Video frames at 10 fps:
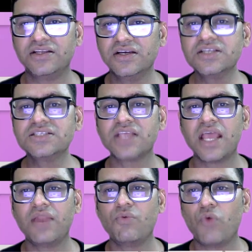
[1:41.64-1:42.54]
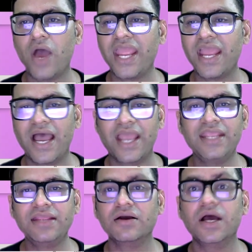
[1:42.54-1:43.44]
does and why
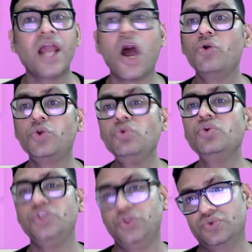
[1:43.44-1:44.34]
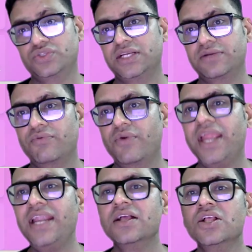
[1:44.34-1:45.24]
and how to use it,
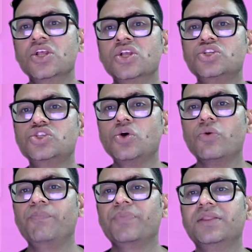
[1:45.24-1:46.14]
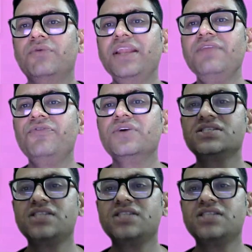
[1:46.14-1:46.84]
right? So the very first